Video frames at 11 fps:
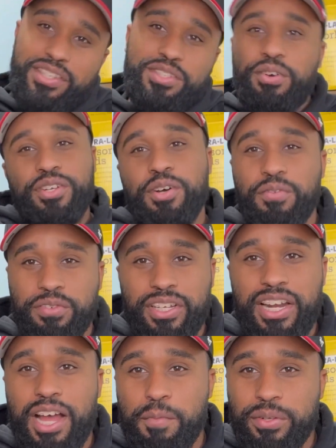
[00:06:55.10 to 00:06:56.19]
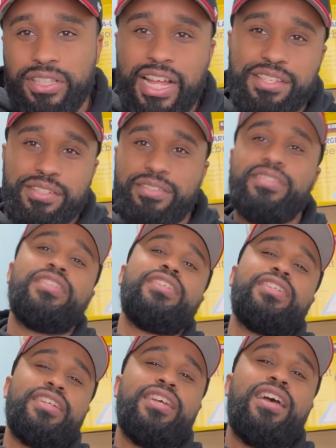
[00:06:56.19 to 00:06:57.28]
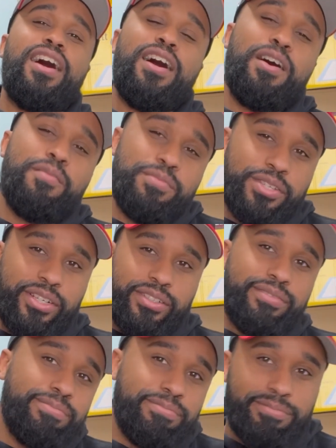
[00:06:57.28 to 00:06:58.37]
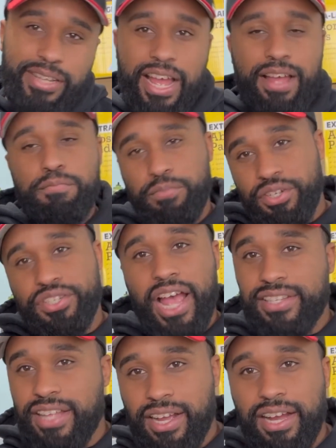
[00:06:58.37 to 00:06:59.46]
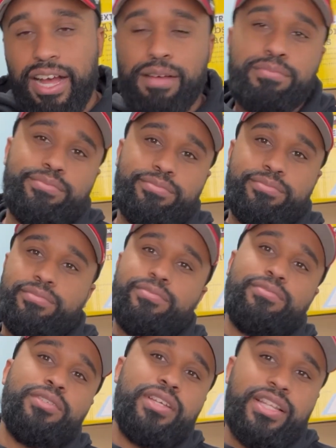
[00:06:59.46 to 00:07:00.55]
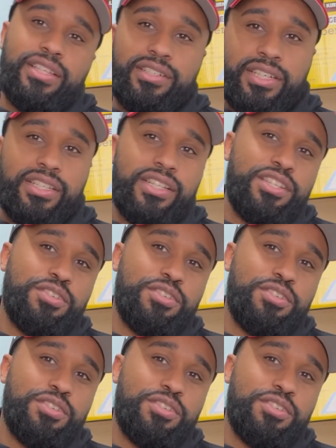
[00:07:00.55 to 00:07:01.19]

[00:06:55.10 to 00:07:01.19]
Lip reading: the store is hopefully going to help with that soon. So yeah, breedershacks.com. You can hit the link in the